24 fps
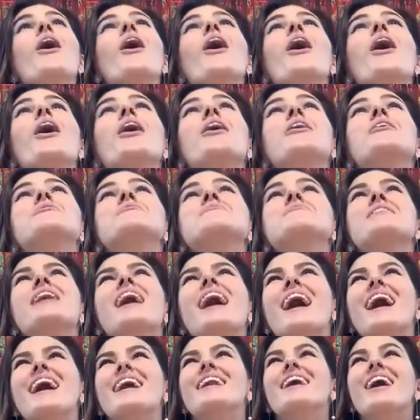Oh
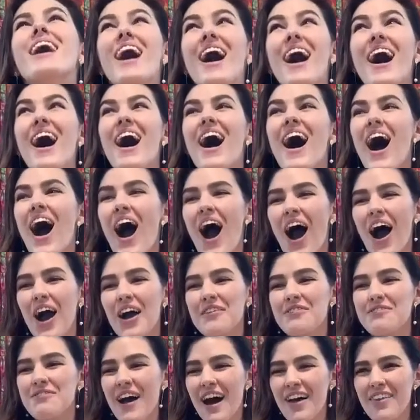man,
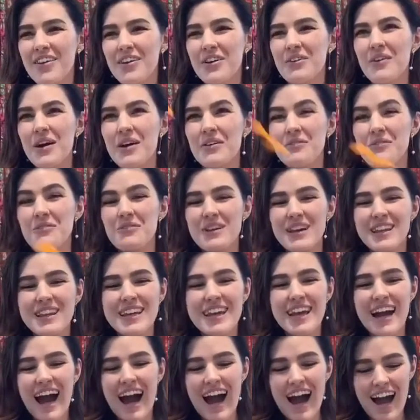our feather went really
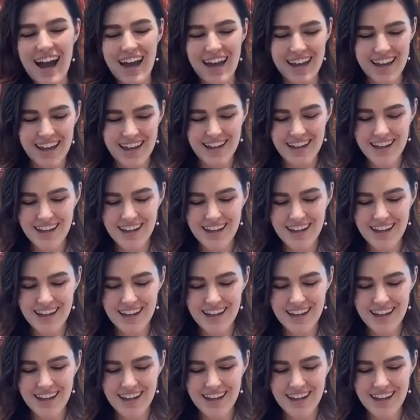high.